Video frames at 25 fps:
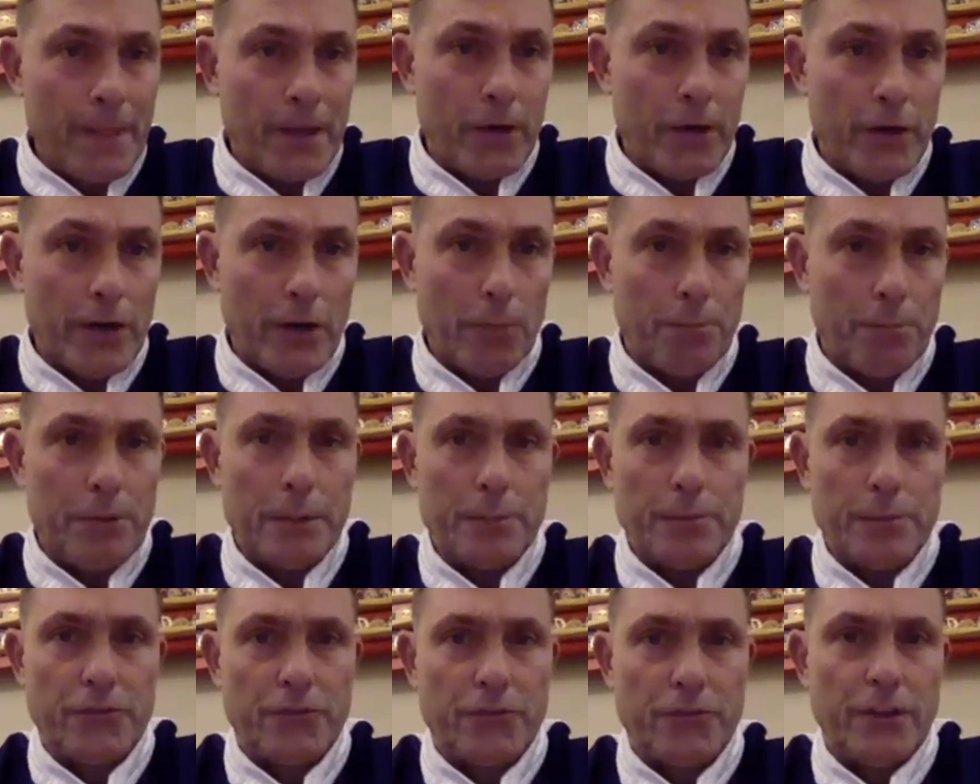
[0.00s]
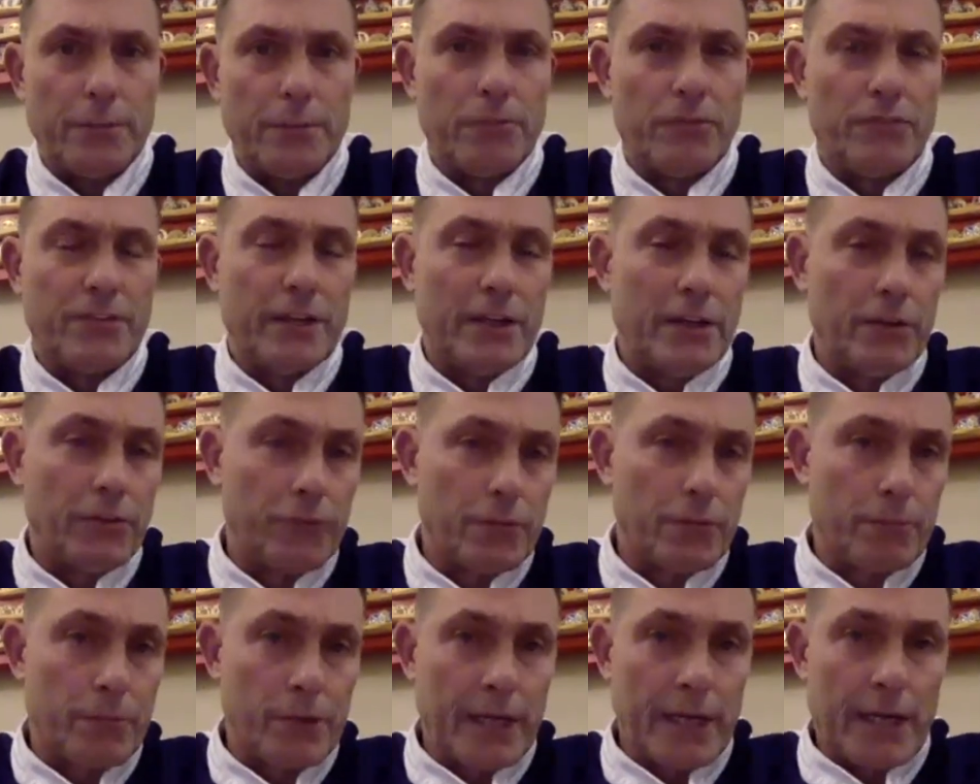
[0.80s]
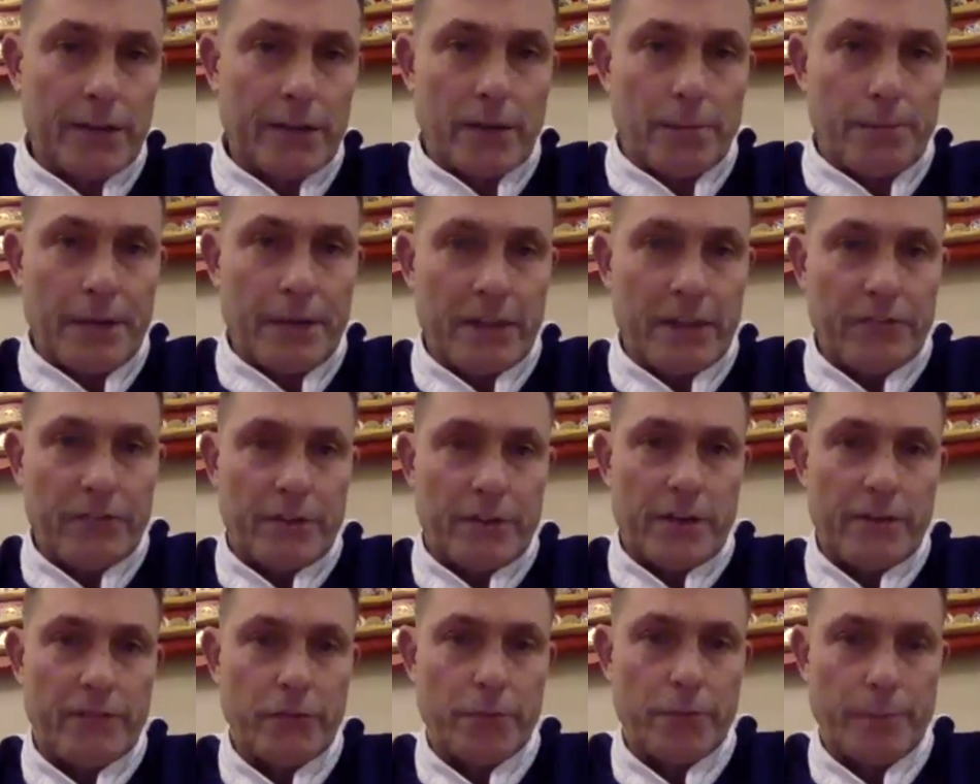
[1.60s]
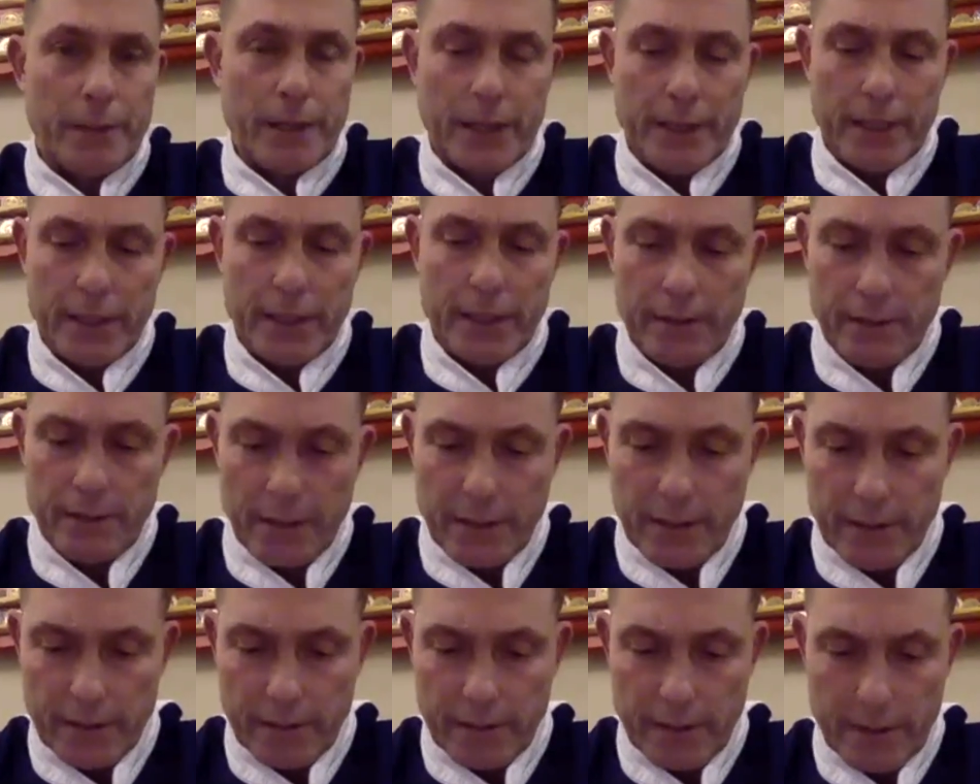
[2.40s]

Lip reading: help people see themselves and bring out the best in everybody. And